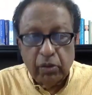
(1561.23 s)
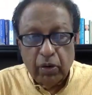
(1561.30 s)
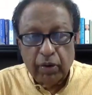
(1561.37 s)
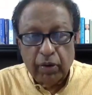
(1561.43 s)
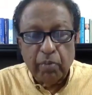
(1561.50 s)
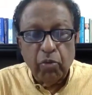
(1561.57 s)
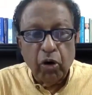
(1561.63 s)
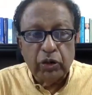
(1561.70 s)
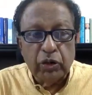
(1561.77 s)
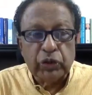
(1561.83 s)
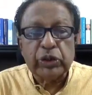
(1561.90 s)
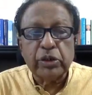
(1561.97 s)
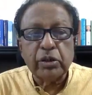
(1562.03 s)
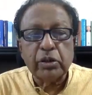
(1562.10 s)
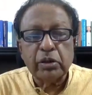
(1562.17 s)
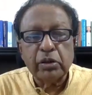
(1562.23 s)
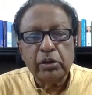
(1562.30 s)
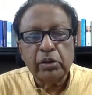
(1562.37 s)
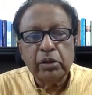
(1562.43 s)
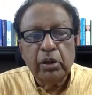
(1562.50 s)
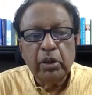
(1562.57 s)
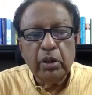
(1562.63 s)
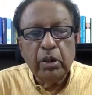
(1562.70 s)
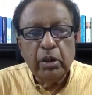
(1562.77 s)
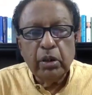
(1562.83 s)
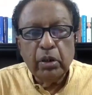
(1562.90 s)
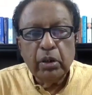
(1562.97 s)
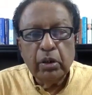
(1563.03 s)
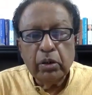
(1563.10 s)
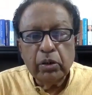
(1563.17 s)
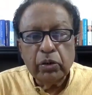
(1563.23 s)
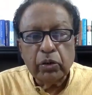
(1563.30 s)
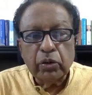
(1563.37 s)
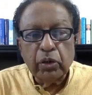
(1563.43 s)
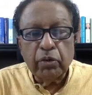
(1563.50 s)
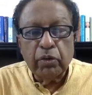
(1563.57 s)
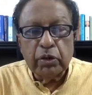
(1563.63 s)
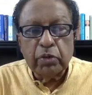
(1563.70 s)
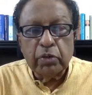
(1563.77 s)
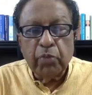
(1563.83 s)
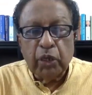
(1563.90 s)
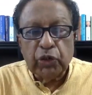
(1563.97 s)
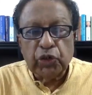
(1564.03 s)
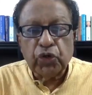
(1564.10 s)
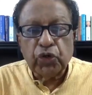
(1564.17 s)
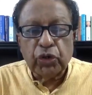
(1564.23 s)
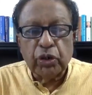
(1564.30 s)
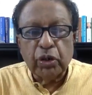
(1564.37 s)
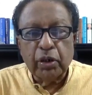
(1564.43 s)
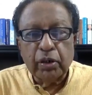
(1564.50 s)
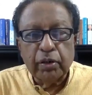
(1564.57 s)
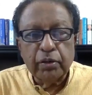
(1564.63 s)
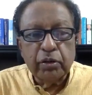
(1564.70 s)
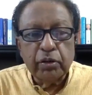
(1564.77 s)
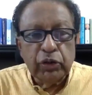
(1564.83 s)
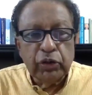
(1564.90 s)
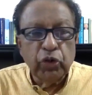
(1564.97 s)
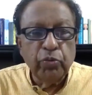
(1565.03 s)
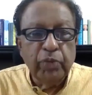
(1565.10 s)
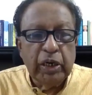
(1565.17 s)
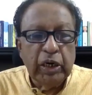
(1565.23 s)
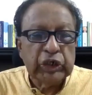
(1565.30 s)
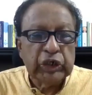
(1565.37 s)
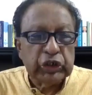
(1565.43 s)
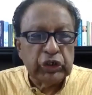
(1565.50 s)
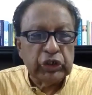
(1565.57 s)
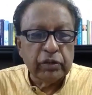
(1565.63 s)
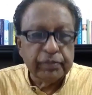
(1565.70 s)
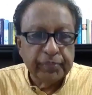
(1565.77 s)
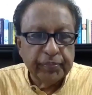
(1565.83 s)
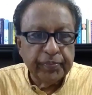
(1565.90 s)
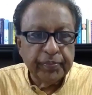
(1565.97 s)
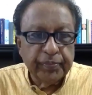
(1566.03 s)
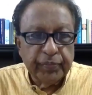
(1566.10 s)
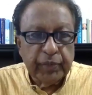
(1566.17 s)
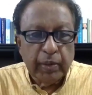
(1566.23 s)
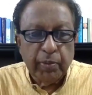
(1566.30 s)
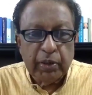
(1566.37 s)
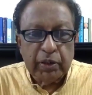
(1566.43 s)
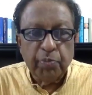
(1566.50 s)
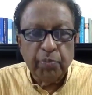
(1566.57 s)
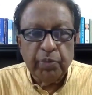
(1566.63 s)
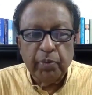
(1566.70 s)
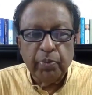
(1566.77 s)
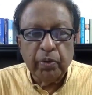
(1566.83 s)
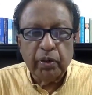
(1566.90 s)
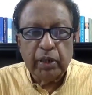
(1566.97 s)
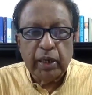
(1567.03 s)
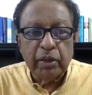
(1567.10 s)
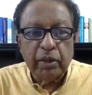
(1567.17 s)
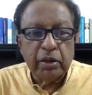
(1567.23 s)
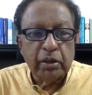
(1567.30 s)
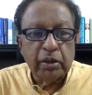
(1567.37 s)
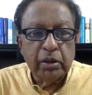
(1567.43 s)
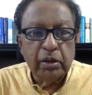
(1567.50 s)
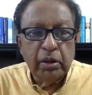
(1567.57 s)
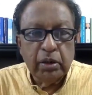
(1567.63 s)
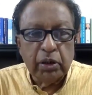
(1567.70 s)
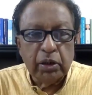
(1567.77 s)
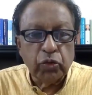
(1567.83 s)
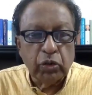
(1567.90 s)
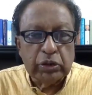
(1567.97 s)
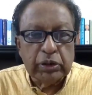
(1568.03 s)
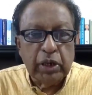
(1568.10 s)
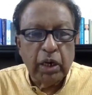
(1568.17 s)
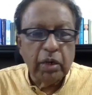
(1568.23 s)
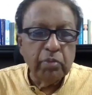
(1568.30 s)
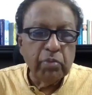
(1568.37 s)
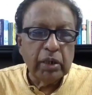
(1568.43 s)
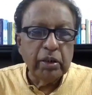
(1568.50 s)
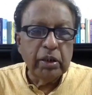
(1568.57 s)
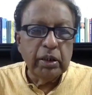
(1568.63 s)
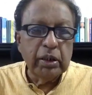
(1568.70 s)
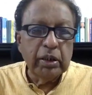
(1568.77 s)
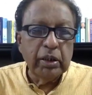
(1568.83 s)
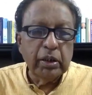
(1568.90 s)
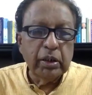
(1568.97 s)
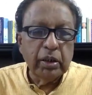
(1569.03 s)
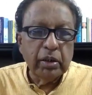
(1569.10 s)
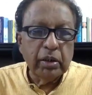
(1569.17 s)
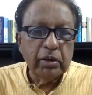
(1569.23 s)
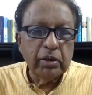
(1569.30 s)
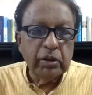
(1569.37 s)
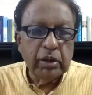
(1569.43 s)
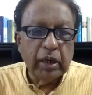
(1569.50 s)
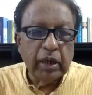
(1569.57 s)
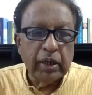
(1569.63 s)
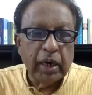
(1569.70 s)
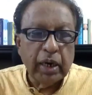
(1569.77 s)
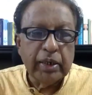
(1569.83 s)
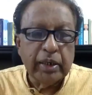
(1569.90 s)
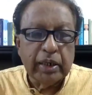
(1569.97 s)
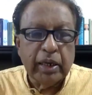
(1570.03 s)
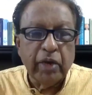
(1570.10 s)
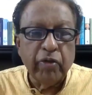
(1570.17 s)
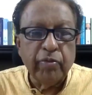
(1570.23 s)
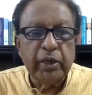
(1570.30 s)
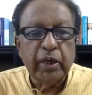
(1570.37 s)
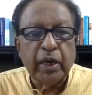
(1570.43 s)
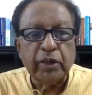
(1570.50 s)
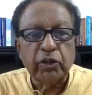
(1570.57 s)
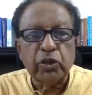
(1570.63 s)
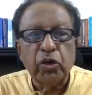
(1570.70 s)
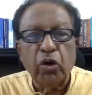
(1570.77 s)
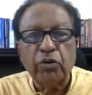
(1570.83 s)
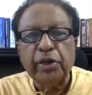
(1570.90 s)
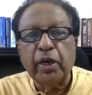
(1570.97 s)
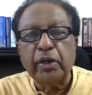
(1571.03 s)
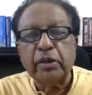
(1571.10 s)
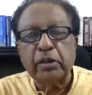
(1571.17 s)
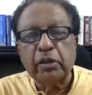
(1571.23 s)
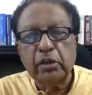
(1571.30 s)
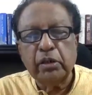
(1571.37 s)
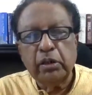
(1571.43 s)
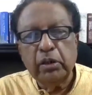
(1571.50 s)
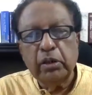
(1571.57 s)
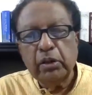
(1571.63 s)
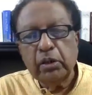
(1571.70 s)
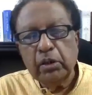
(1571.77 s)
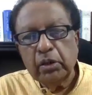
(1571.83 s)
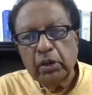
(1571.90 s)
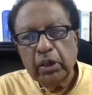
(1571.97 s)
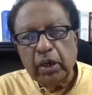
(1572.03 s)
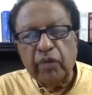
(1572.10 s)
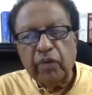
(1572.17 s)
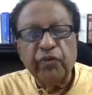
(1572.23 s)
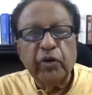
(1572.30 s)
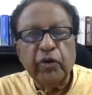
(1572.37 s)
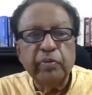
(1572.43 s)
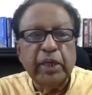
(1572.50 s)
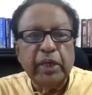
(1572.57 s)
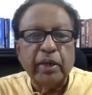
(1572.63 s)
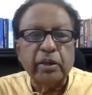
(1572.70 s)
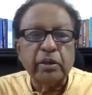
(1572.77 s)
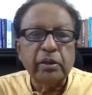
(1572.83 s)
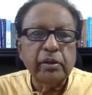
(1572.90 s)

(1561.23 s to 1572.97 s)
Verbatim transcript: or abolished. So there was much uh, jubilation among the people that this was done, but the Iranian government has not yet confirmed that.